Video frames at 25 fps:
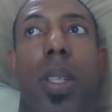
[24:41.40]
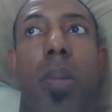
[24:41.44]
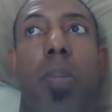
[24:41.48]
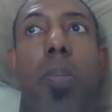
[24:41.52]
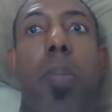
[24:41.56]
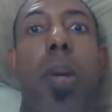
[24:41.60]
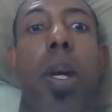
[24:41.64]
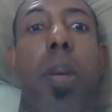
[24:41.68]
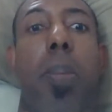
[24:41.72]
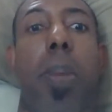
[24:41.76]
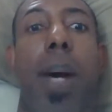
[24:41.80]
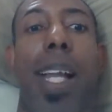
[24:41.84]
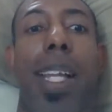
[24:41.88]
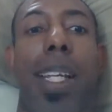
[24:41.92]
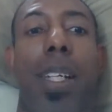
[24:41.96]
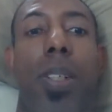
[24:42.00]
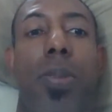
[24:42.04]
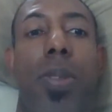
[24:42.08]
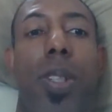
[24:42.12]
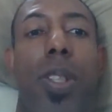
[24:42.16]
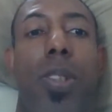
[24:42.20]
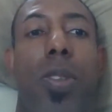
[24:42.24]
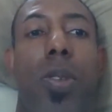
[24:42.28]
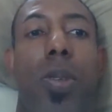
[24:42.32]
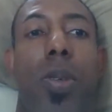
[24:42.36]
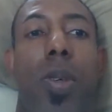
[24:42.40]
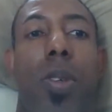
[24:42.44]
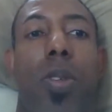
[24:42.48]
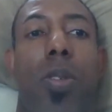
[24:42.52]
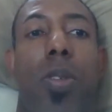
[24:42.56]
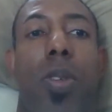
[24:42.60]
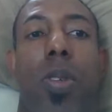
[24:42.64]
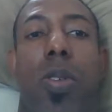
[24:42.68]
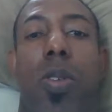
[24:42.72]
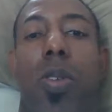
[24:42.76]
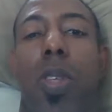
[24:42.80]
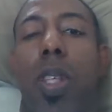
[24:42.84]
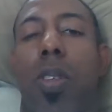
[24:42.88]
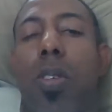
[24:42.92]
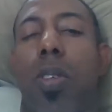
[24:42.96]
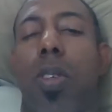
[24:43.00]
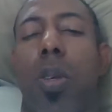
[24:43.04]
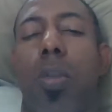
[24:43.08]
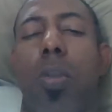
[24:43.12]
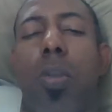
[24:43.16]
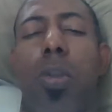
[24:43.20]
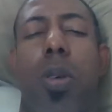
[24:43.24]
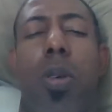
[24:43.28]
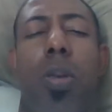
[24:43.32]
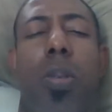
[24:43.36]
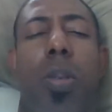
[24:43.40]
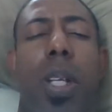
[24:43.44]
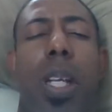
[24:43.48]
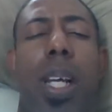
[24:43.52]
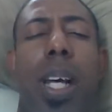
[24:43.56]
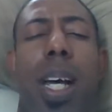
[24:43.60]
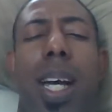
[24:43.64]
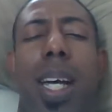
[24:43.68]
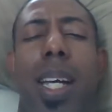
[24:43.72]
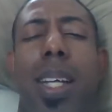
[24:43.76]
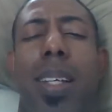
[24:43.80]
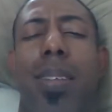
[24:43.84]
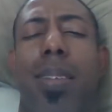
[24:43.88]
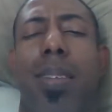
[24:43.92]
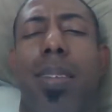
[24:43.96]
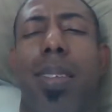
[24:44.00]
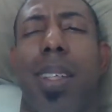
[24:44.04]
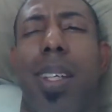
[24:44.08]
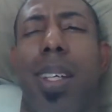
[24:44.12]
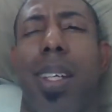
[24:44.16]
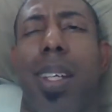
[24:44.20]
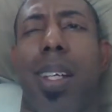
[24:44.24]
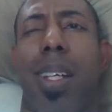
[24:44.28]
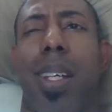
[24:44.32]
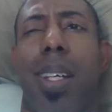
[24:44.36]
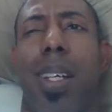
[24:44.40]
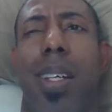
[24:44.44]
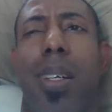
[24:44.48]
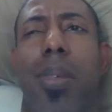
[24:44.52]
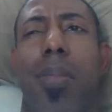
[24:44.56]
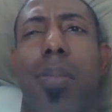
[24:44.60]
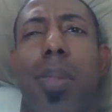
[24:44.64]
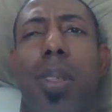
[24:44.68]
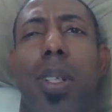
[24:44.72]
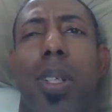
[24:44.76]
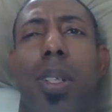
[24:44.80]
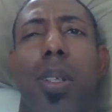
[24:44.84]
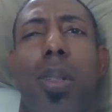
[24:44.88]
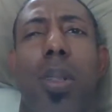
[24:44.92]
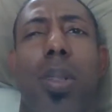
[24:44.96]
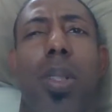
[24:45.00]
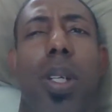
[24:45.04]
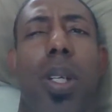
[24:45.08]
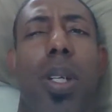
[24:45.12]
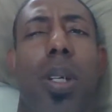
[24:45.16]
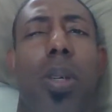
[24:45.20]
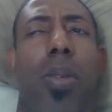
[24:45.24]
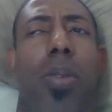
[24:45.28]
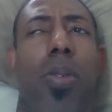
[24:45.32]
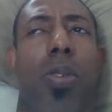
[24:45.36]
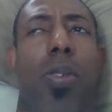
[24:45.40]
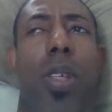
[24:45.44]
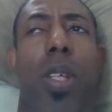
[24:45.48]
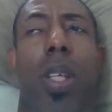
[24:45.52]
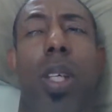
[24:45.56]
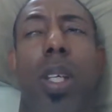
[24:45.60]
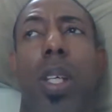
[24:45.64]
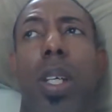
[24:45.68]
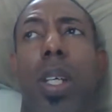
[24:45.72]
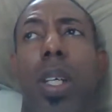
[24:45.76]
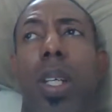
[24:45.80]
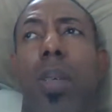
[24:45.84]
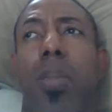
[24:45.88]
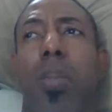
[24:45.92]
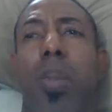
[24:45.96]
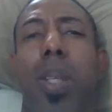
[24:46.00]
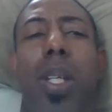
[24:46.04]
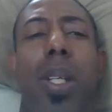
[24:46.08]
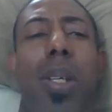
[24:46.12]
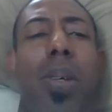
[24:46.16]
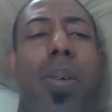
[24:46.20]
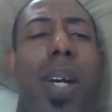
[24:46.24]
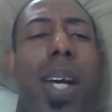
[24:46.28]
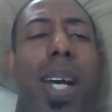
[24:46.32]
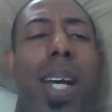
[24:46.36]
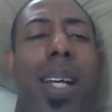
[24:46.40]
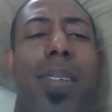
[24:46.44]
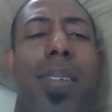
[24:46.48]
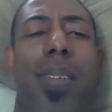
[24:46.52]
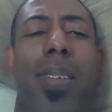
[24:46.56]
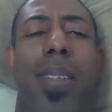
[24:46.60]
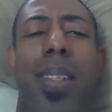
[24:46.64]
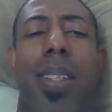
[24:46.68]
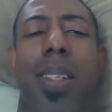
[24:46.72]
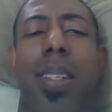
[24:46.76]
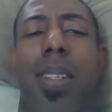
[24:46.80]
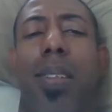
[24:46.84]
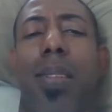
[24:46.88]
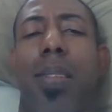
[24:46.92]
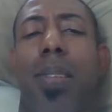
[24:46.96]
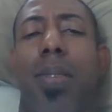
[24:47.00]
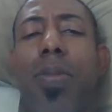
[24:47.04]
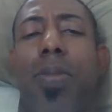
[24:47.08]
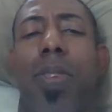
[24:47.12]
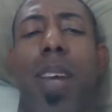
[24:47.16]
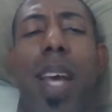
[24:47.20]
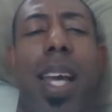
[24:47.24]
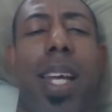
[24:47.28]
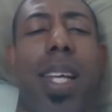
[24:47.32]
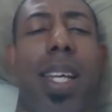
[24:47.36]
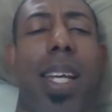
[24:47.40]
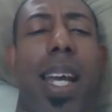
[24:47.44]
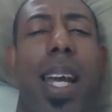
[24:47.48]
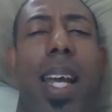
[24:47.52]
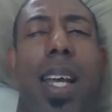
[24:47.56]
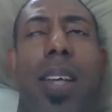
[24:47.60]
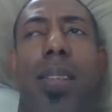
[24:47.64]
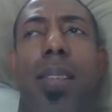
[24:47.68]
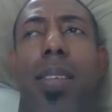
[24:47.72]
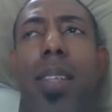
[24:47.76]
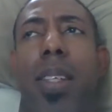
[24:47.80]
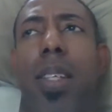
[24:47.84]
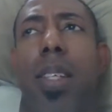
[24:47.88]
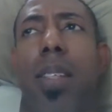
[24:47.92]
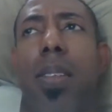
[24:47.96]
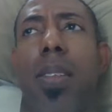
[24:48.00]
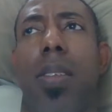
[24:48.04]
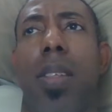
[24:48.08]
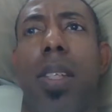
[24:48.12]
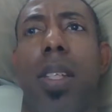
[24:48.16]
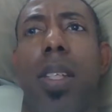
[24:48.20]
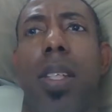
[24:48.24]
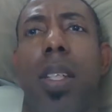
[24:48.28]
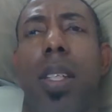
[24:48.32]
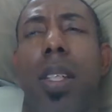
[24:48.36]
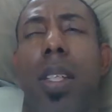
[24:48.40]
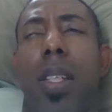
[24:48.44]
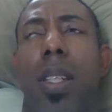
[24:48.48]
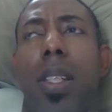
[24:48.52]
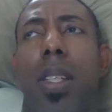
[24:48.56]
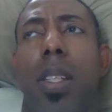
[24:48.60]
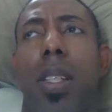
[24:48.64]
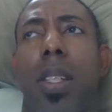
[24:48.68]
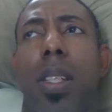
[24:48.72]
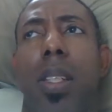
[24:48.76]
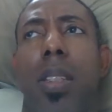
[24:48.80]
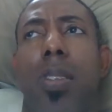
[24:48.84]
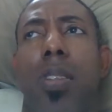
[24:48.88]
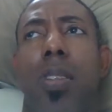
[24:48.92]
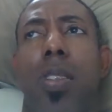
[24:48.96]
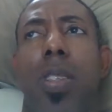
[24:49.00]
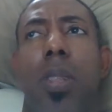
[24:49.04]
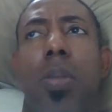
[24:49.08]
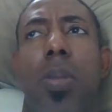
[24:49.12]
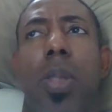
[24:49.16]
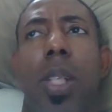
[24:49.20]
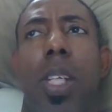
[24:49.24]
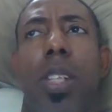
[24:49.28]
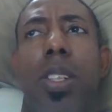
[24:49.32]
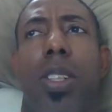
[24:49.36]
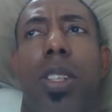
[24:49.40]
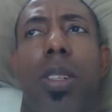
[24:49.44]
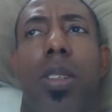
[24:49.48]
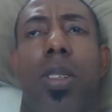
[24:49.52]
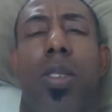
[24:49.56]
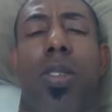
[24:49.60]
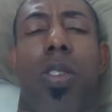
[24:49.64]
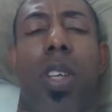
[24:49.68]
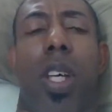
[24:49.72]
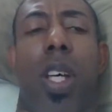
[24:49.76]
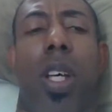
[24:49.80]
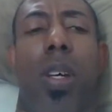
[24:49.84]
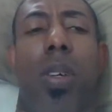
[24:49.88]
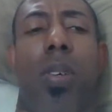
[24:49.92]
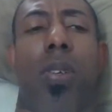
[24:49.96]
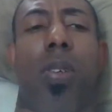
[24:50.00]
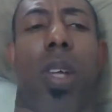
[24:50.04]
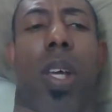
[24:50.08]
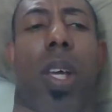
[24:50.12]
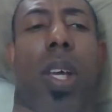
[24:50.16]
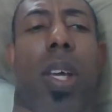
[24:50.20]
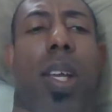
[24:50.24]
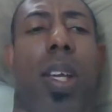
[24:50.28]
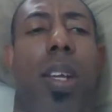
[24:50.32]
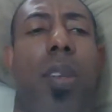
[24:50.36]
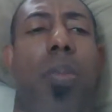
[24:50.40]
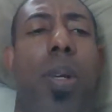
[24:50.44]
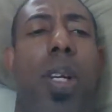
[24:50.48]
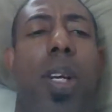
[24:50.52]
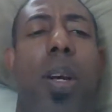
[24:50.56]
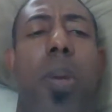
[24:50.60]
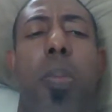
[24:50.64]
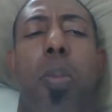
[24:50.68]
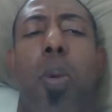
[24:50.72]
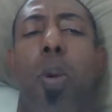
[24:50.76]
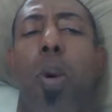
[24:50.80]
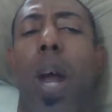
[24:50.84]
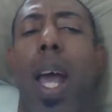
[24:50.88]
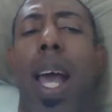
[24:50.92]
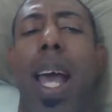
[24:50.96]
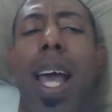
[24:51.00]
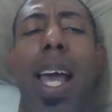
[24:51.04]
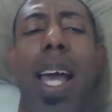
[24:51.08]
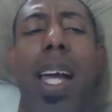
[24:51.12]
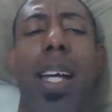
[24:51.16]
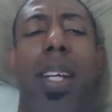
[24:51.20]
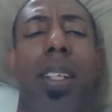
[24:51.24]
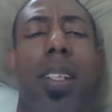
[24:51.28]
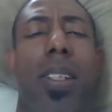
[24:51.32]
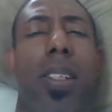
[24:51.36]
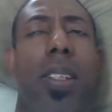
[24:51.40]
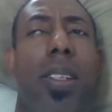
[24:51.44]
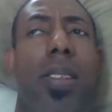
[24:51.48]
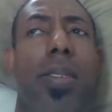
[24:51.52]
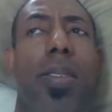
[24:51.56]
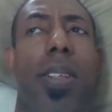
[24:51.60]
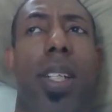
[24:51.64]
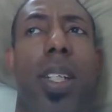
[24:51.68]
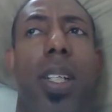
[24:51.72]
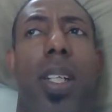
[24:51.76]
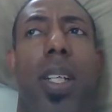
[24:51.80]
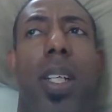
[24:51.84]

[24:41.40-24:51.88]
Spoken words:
metabolic resources. It's going to mobilize glucose, amino acids, fatty acids. It stimulates your cells to become more active.